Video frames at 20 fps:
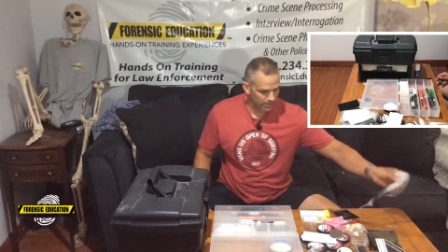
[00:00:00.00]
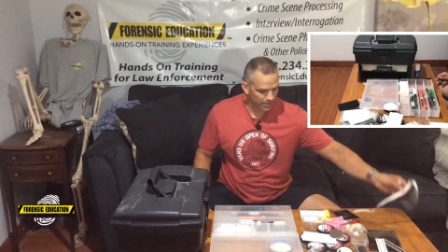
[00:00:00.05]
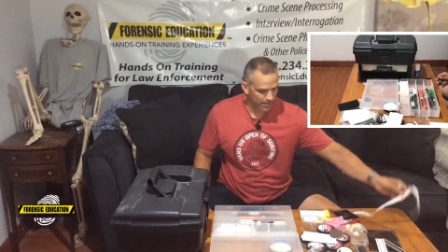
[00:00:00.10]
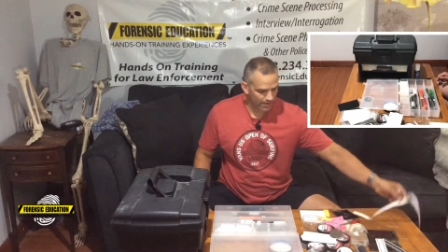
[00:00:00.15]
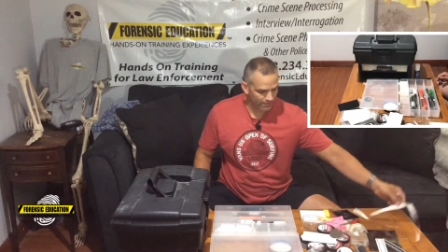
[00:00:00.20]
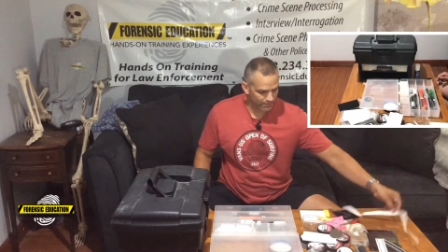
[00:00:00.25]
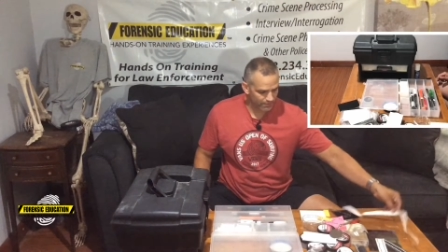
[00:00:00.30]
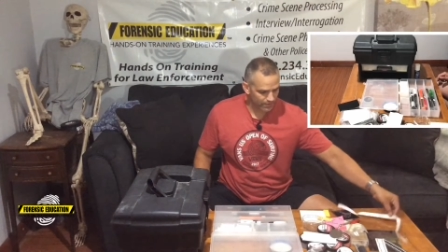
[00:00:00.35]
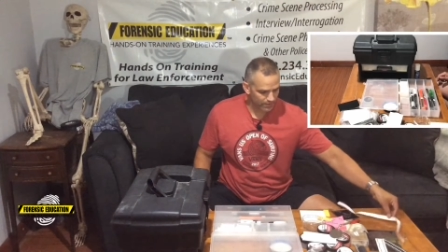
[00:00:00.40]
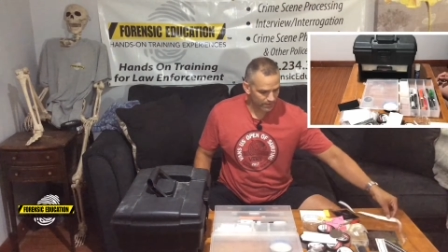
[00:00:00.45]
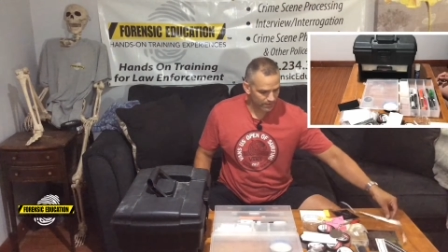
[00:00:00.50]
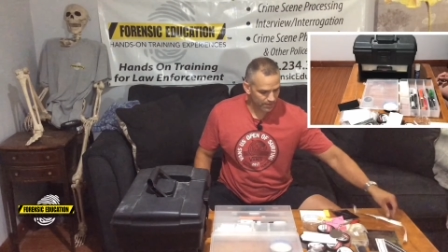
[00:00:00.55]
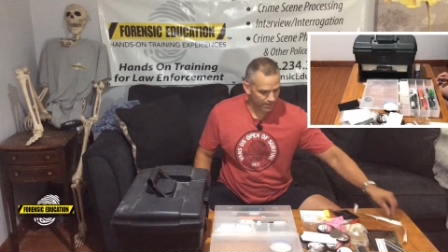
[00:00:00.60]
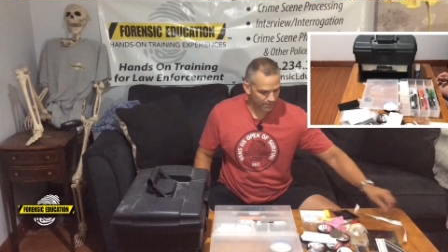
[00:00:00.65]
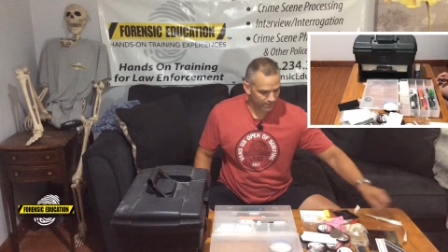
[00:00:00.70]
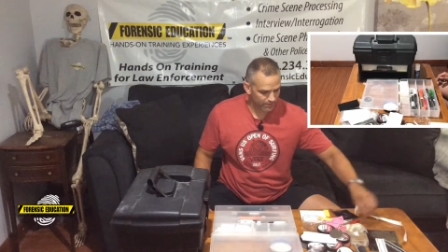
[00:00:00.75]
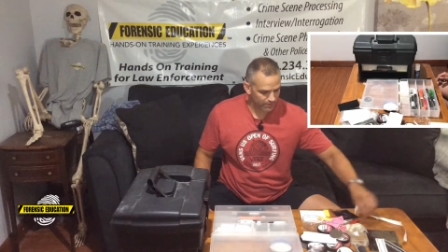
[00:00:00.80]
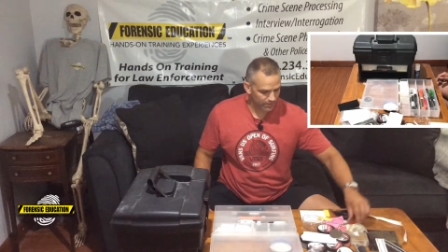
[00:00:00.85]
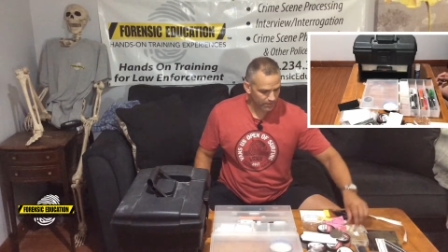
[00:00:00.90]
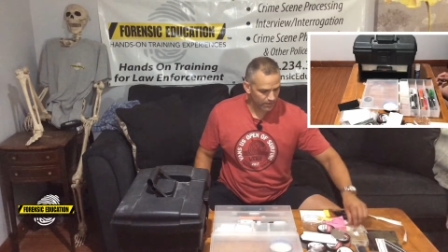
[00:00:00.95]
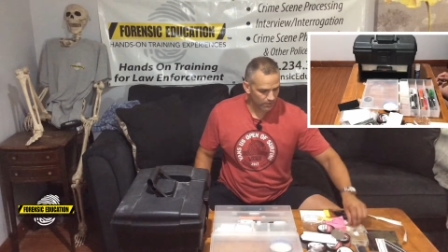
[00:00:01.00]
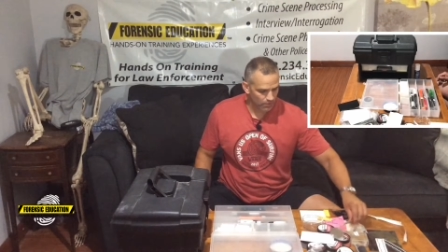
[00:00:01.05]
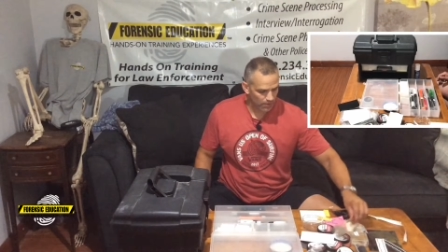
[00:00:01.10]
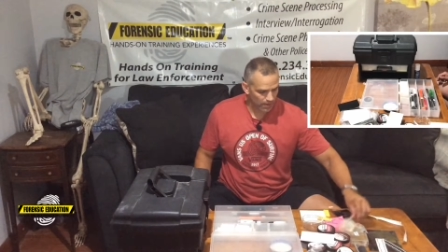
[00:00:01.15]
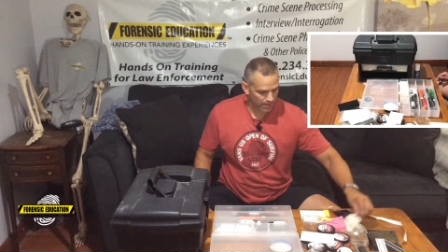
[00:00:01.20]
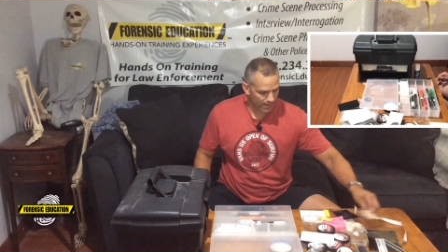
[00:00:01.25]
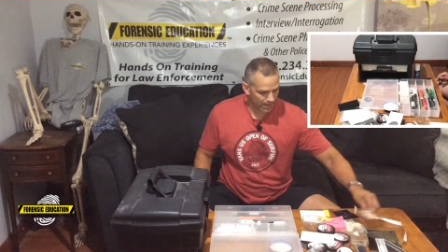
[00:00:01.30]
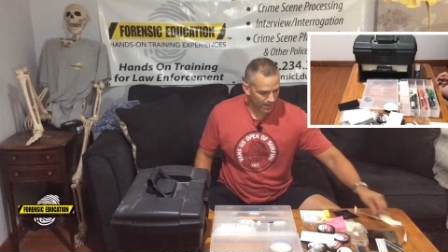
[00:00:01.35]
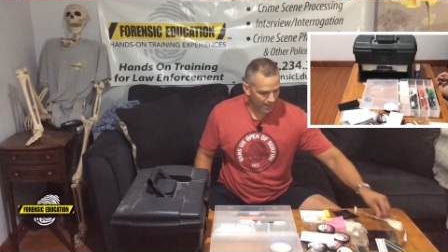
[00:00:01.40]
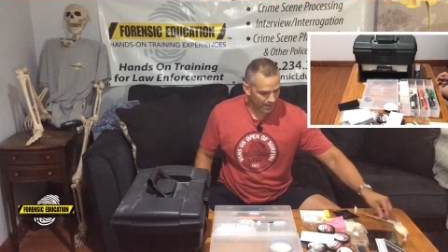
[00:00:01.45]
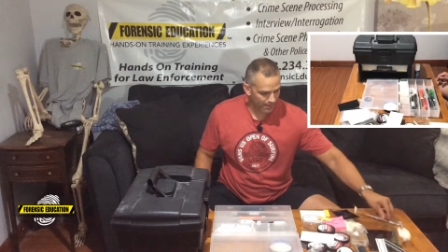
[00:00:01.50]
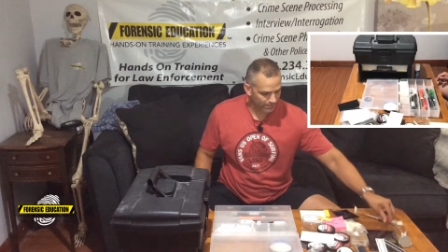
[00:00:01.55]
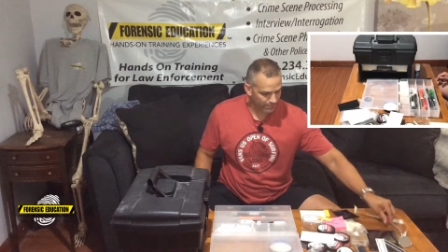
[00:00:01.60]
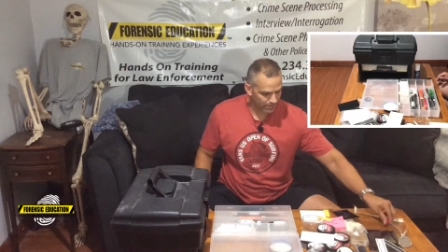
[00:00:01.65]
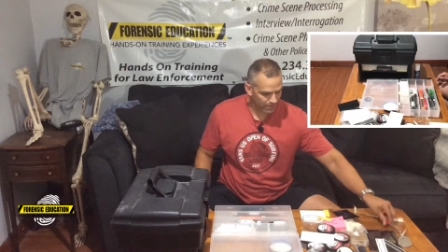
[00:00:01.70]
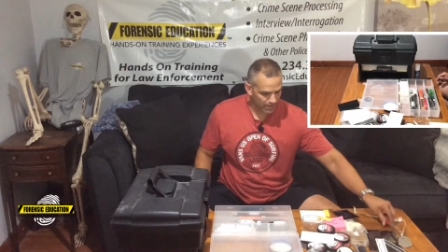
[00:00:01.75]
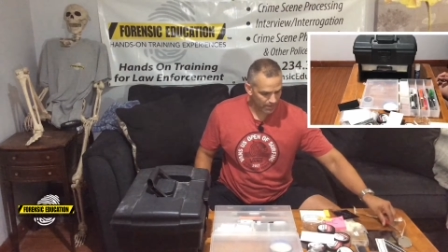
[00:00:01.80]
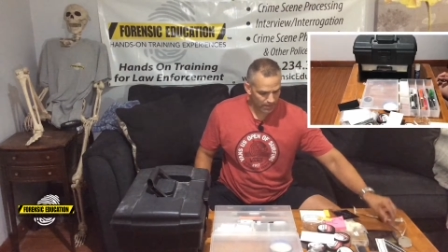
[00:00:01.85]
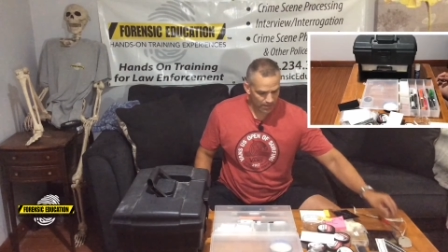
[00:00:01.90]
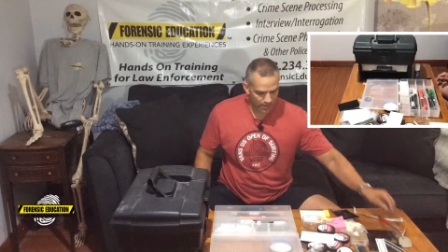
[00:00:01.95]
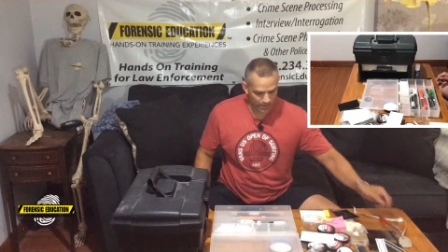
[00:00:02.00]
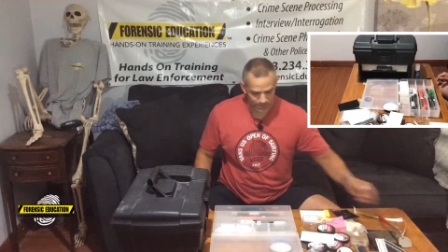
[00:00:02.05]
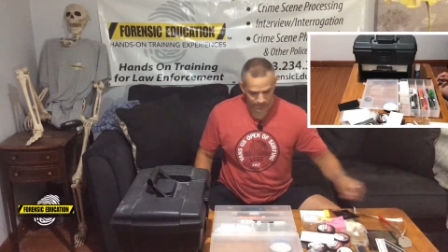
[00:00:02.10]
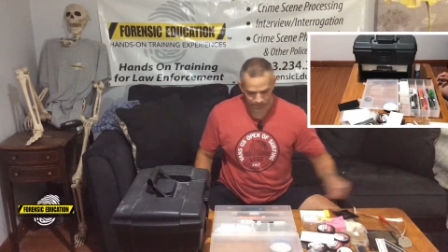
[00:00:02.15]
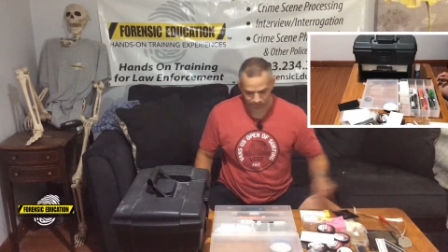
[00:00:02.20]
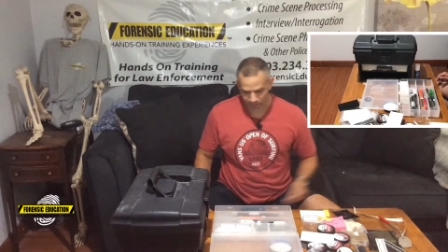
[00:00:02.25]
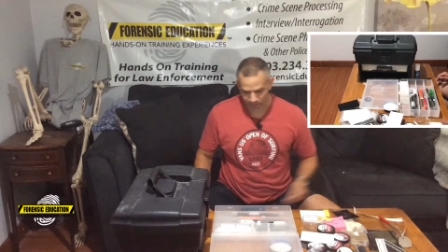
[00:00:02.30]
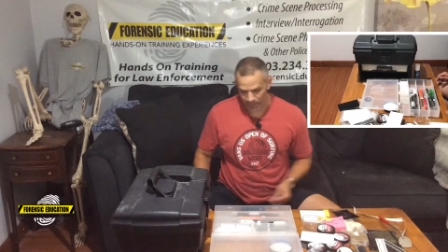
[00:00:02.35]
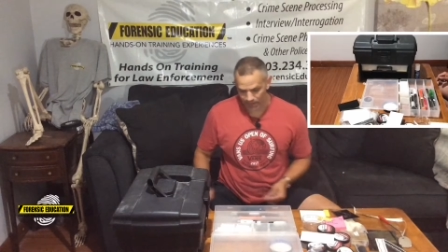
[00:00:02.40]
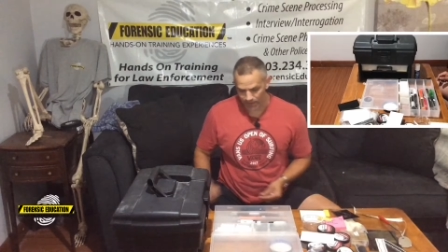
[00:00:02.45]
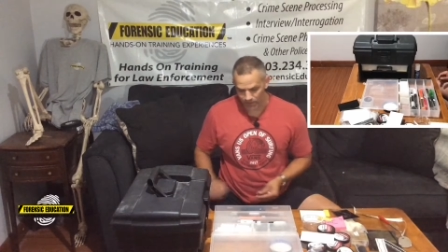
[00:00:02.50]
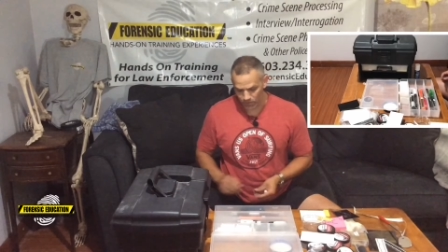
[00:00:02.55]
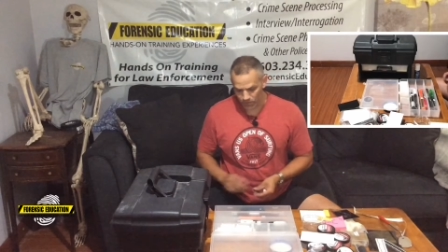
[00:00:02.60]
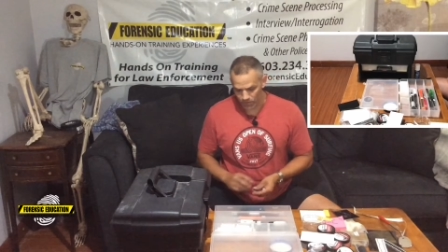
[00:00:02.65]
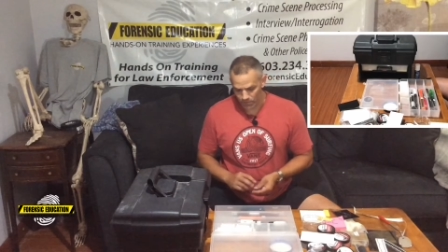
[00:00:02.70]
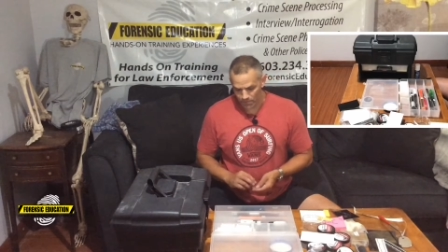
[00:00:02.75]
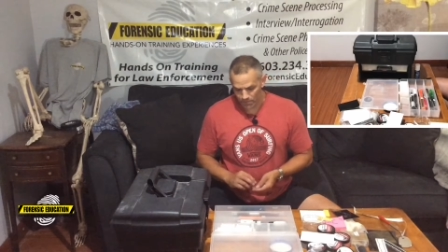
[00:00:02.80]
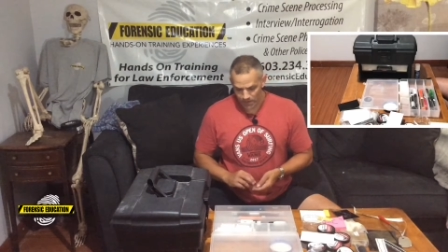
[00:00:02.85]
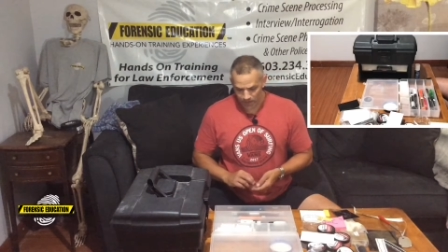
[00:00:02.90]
definitely want to have a scale.